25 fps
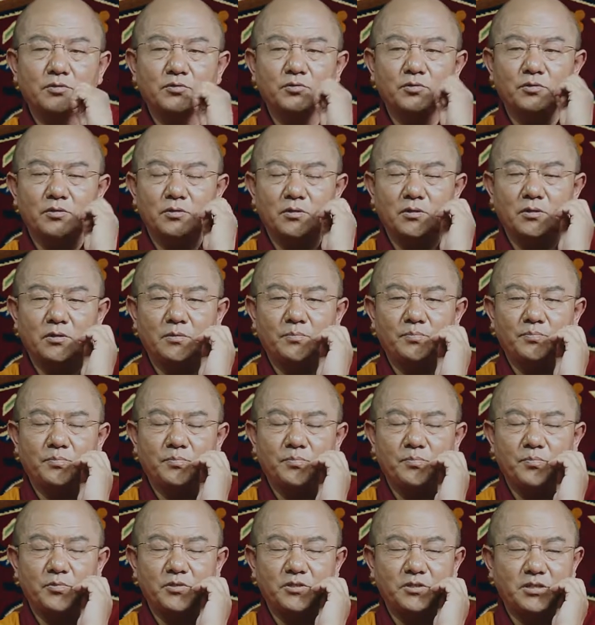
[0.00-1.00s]
we
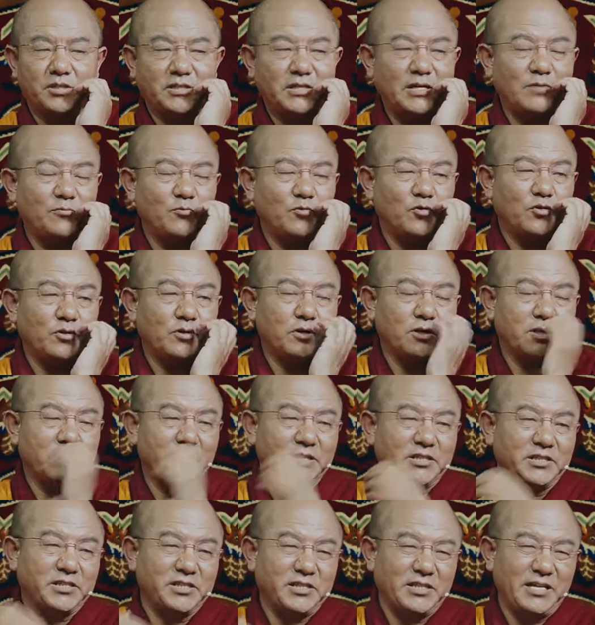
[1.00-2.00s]
already talked
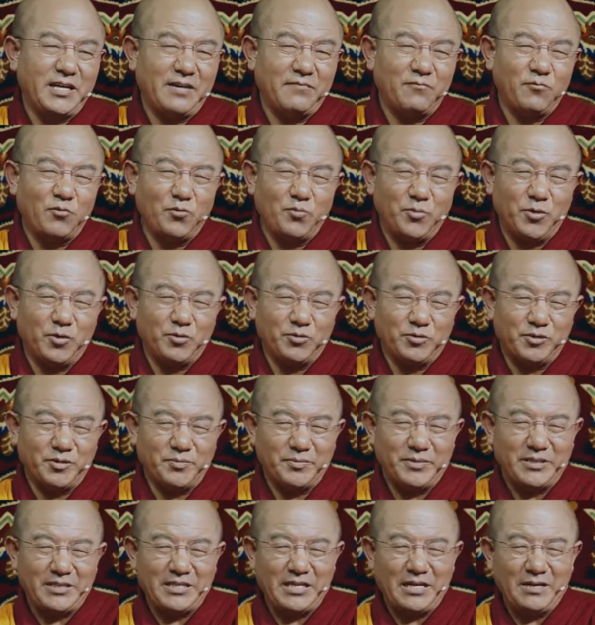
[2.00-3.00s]
about
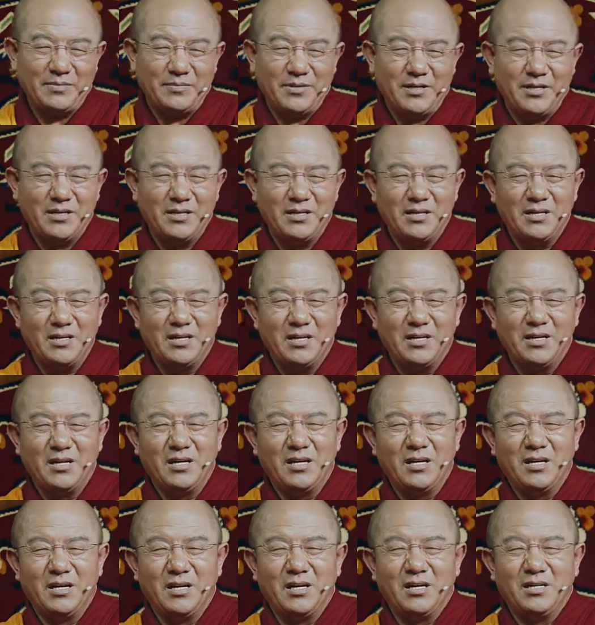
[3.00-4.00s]
the
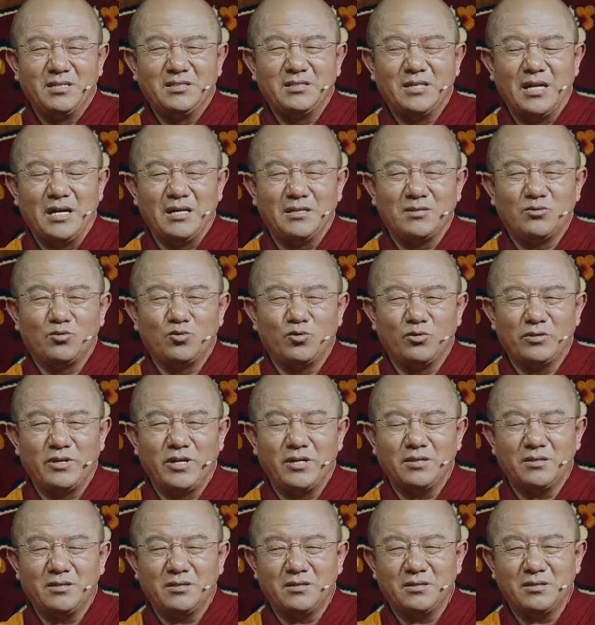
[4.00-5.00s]
Buddha, and
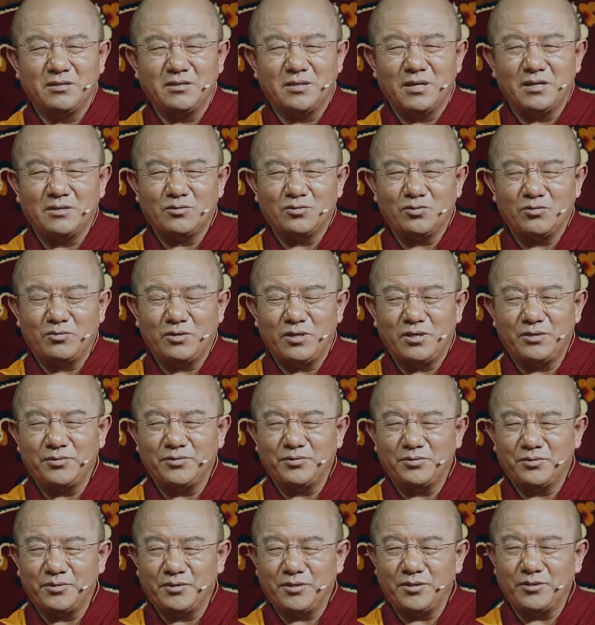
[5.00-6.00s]

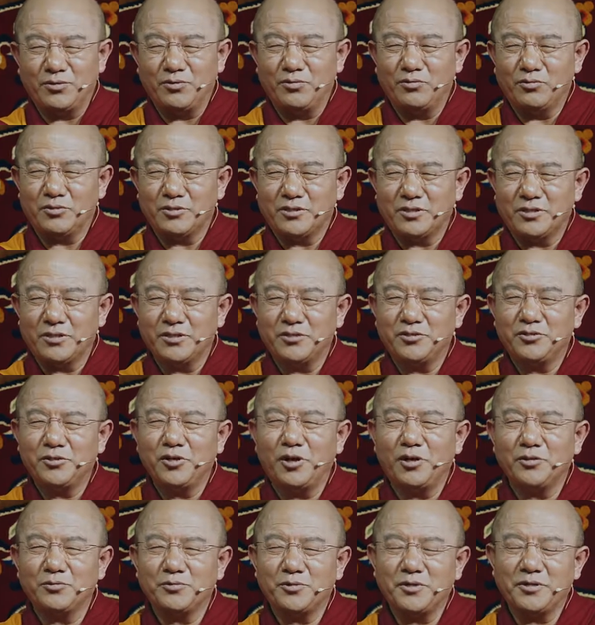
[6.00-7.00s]
the
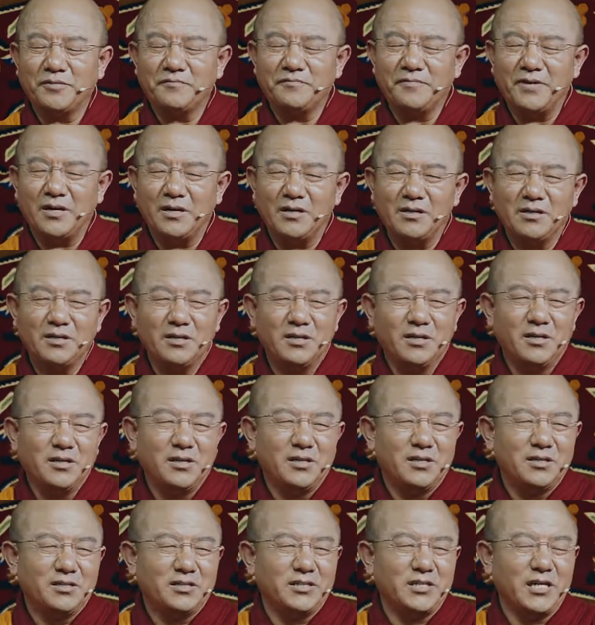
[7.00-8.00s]
Shakyamuni Buddha
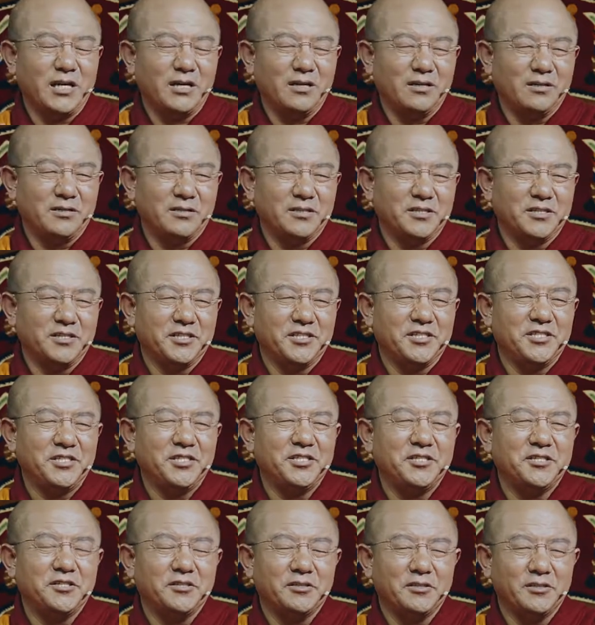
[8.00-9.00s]
is no other
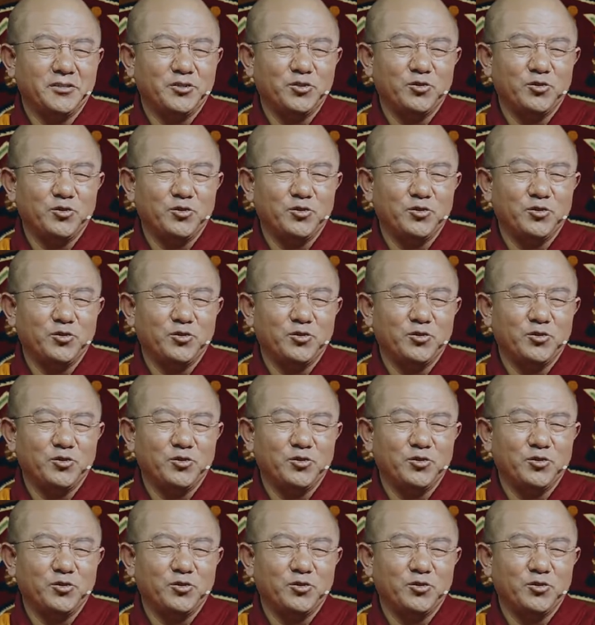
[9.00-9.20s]
than